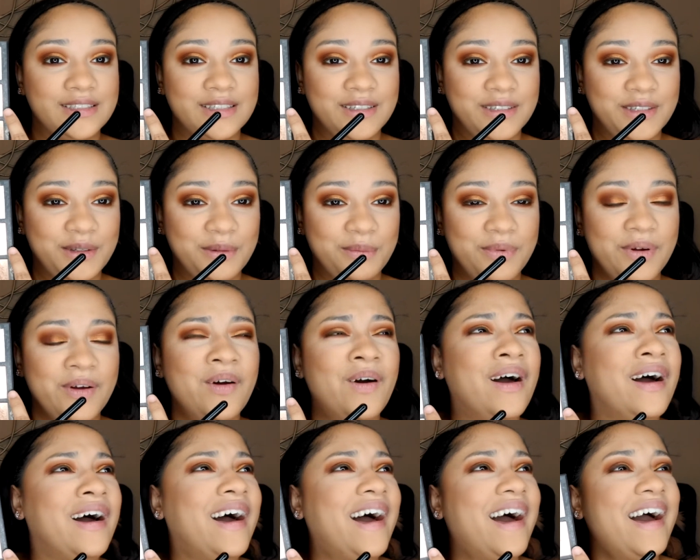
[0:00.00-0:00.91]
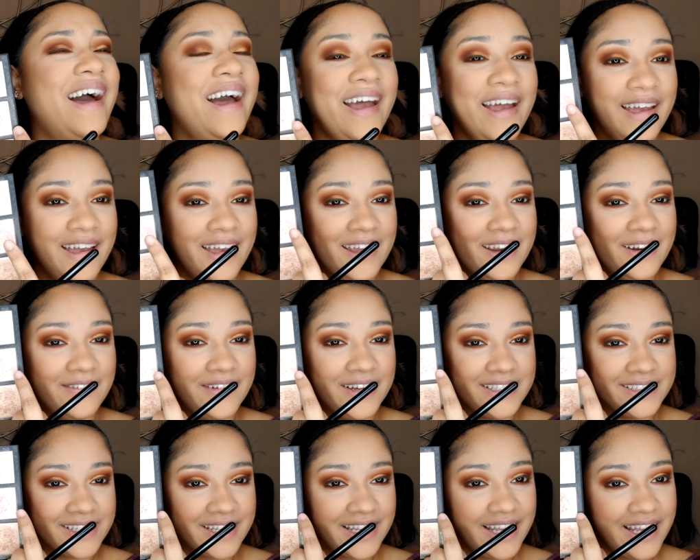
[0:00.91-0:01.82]
too
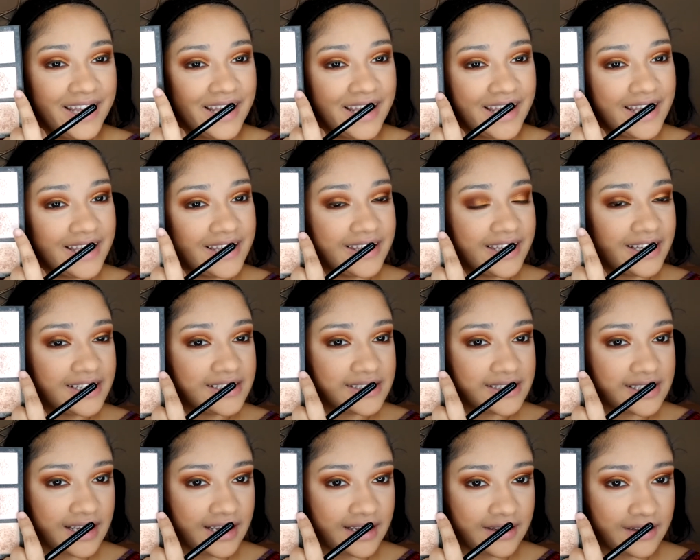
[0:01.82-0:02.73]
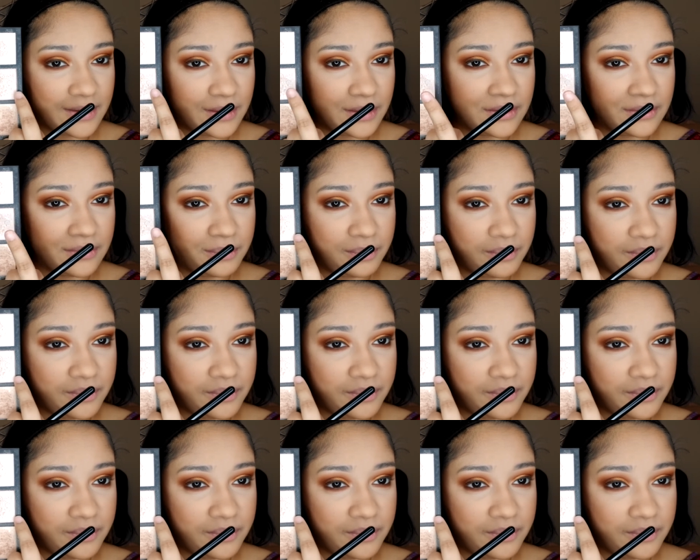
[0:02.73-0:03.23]
anyways, and that's like a